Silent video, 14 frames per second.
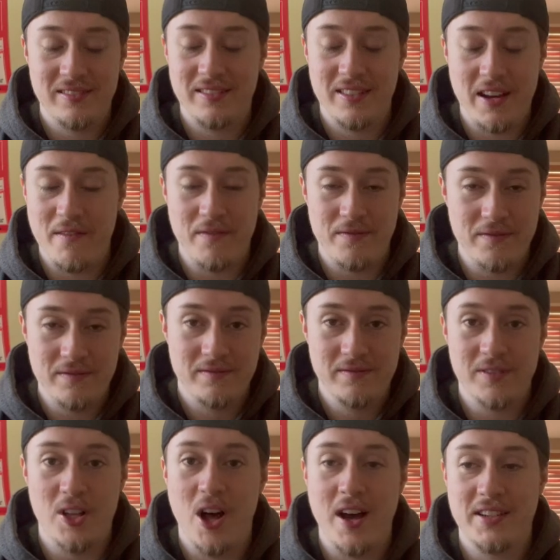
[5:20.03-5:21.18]
have
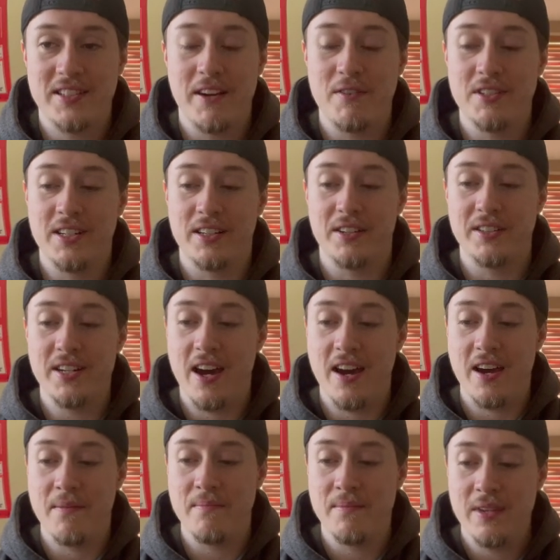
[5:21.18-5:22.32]
lost every single
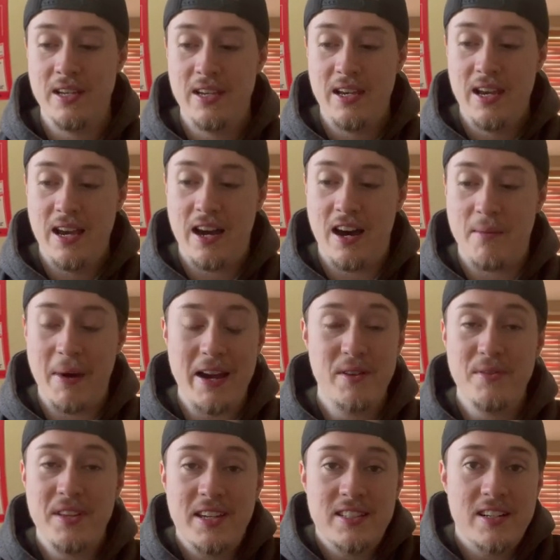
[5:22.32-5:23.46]
time. I don't
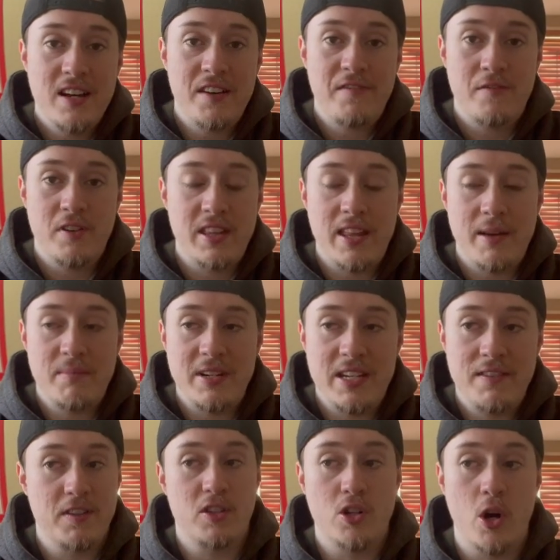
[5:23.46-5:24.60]
think it's enough for them to
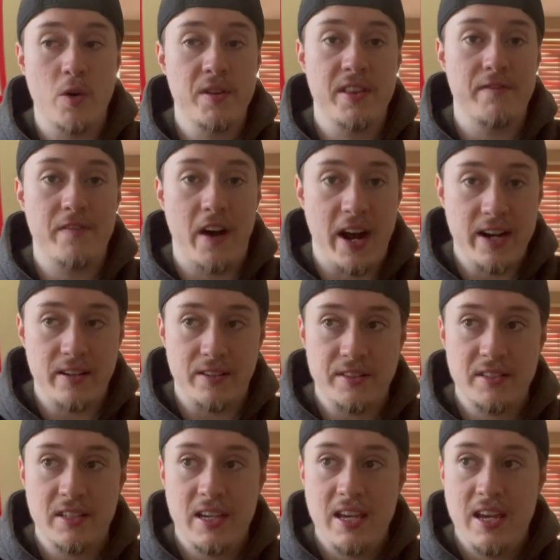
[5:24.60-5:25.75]
even go to the
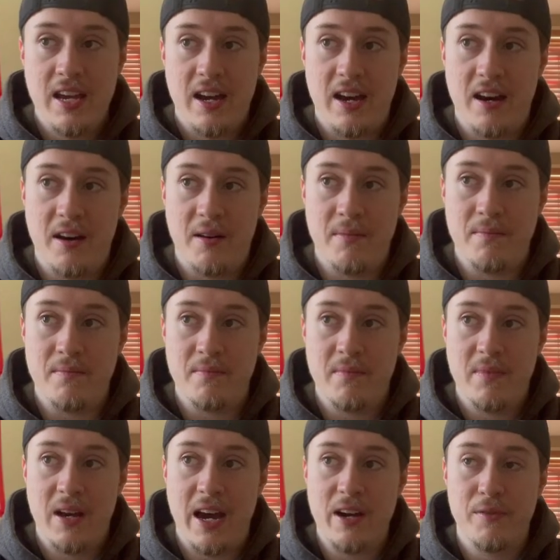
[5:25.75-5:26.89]
finals.
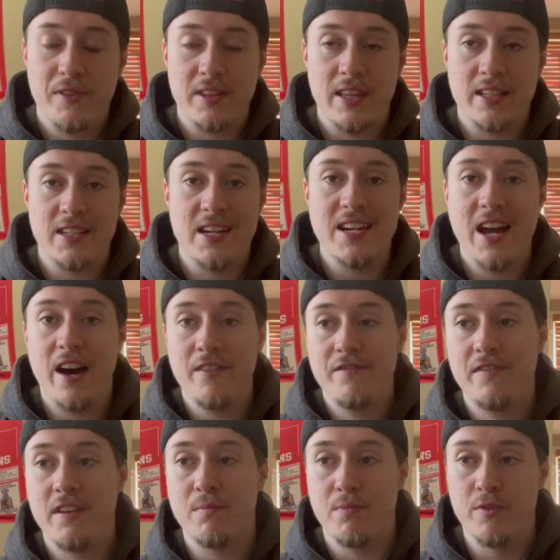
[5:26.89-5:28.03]
I don't think that's enough
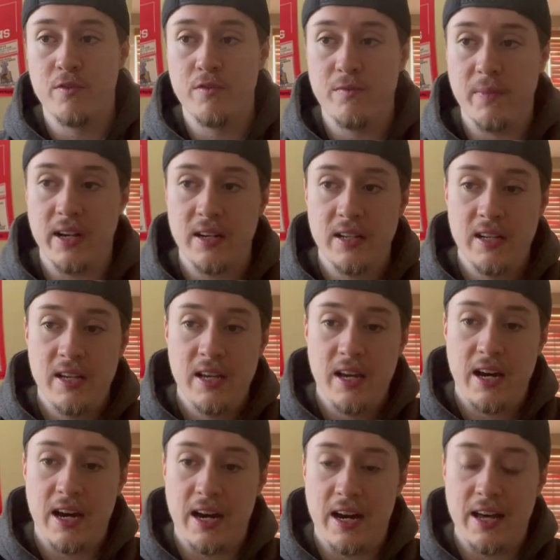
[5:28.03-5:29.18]
improvement.
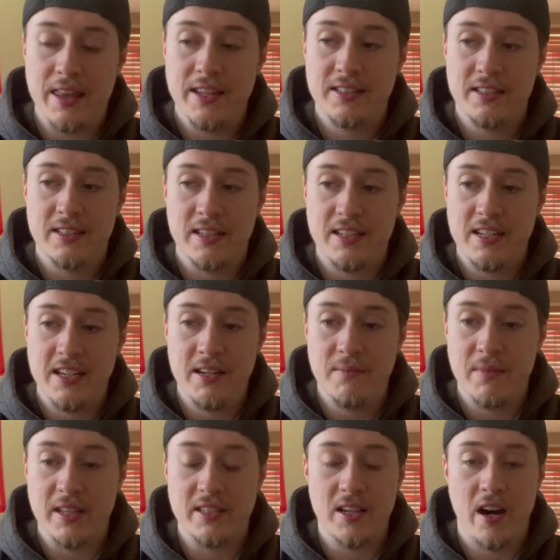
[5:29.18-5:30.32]
This is a team
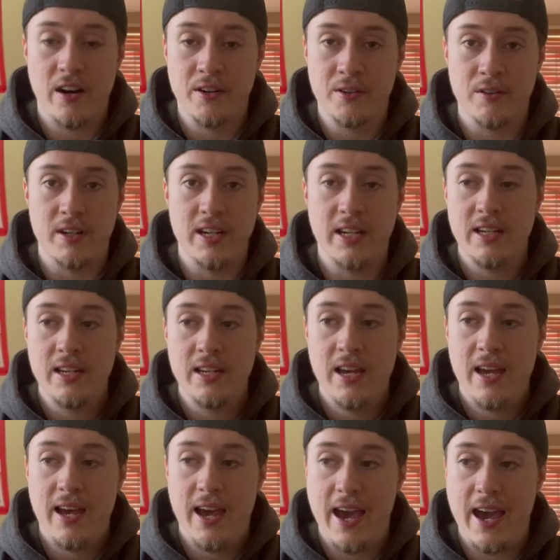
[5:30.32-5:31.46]
that's hungry,
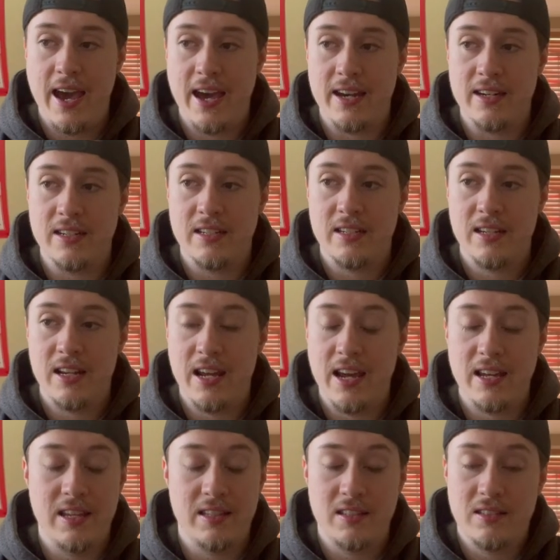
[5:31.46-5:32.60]
and
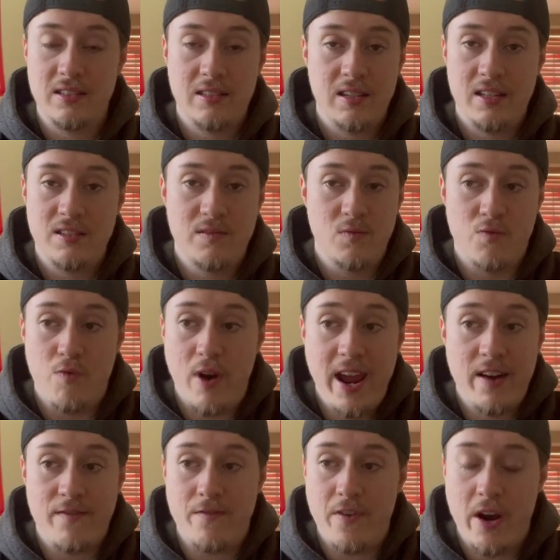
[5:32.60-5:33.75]
it's
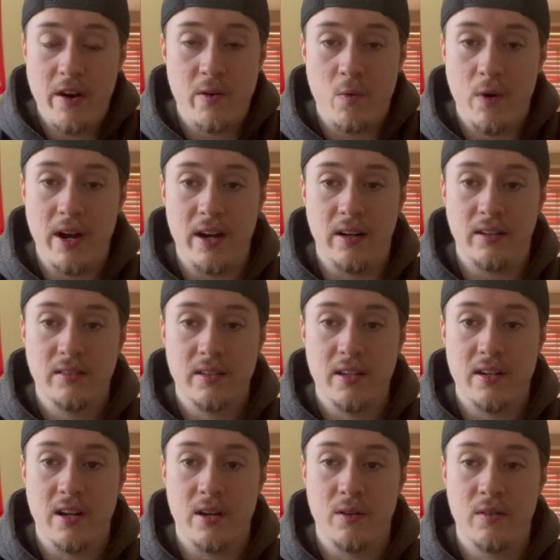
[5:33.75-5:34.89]
ran very well.
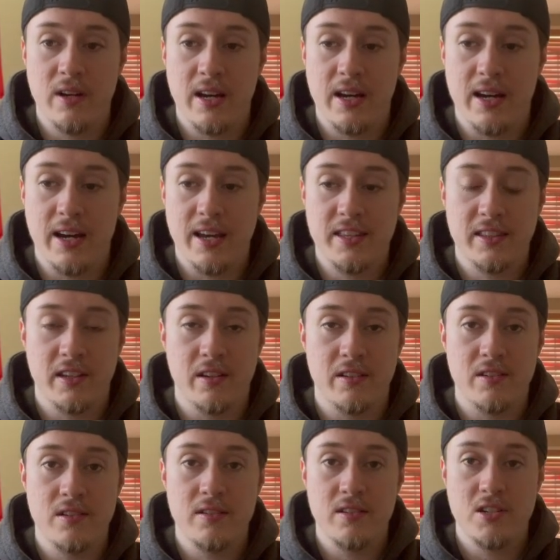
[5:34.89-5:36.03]
I think their
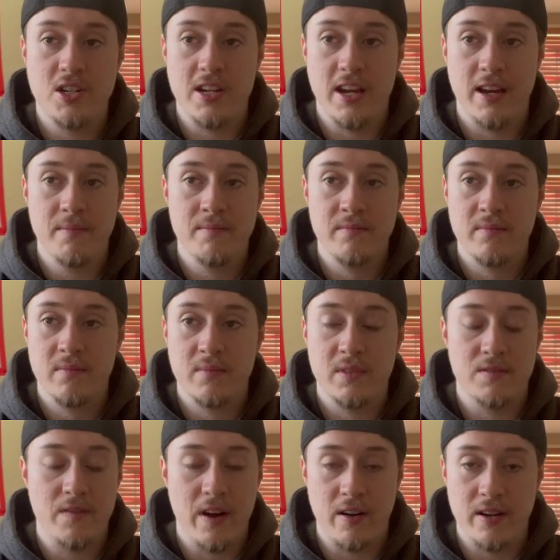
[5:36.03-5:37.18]
GM is
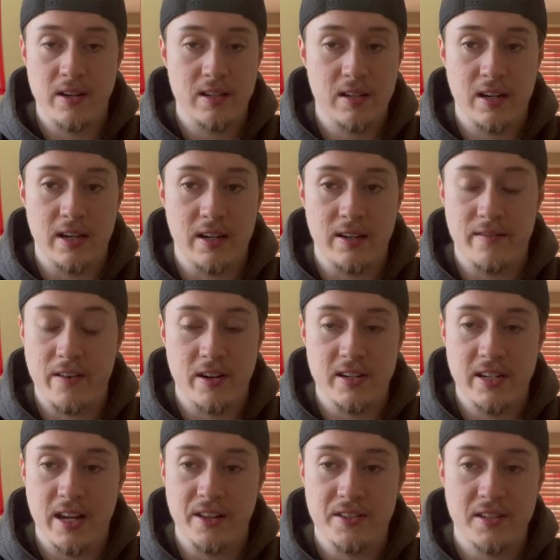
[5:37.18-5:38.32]
very
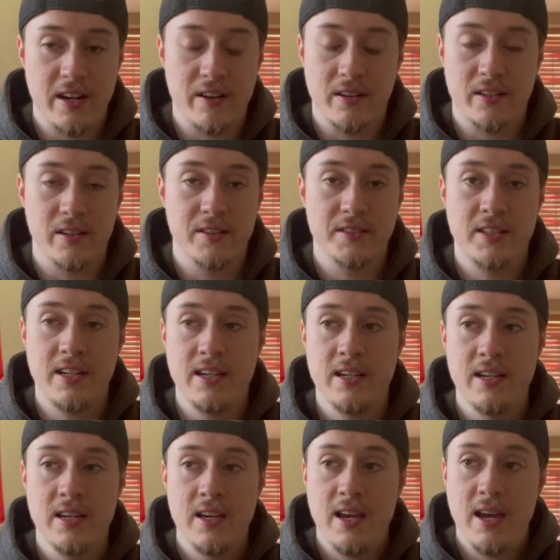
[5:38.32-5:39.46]
intelligent, Eric Tulsky,
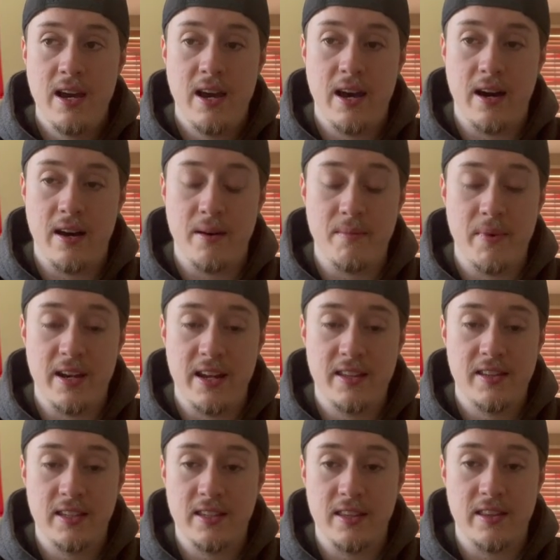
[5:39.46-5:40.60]
and I
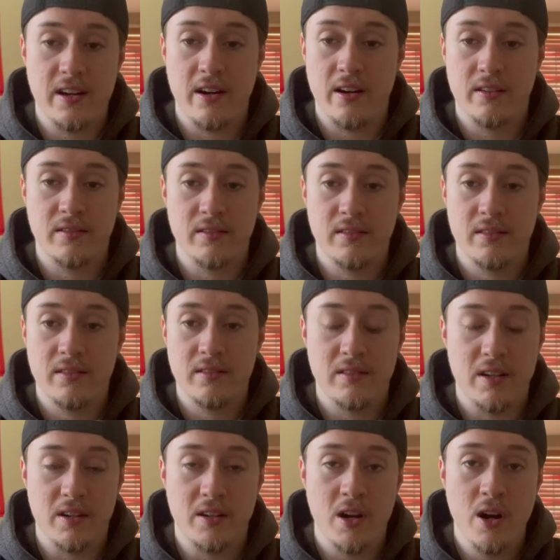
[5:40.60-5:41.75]
think that their
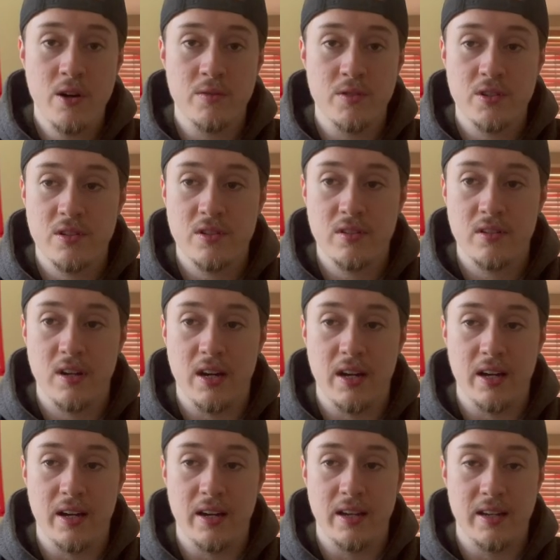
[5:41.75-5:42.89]
coach
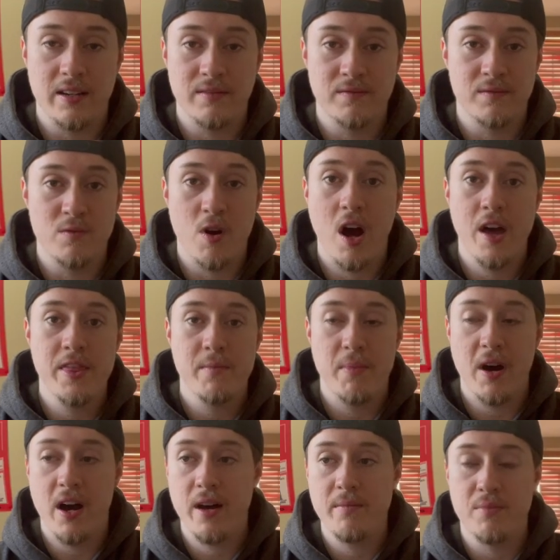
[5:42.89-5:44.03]
and Rod the
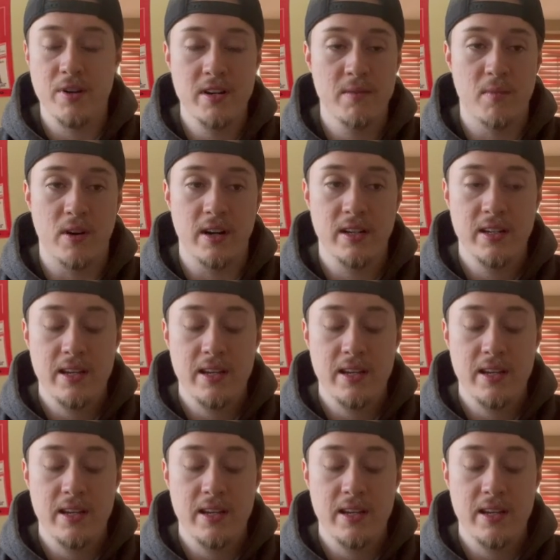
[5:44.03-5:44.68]
Bod Brindamore,